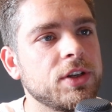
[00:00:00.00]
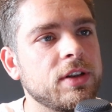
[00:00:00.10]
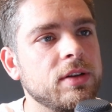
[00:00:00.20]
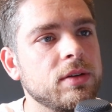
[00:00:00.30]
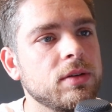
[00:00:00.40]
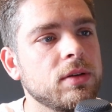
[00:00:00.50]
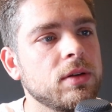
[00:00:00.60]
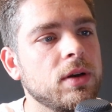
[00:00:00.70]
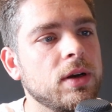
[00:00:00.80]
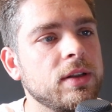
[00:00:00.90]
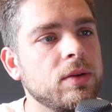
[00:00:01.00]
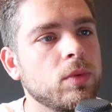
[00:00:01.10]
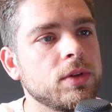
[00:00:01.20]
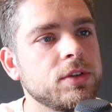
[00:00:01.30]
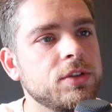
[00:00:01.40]
I didn't I didn't
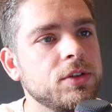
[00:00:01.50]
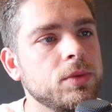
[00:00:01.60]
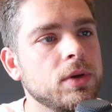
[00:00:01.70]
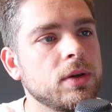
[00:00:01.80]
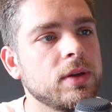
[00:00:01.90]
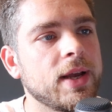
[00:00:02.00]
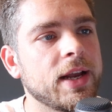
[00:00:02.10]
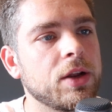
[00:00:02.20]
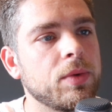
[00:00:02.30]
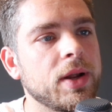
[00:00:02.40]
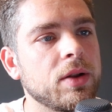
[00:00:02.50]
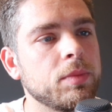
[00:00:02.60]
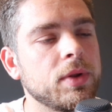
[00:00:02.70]
want to uh, hang around.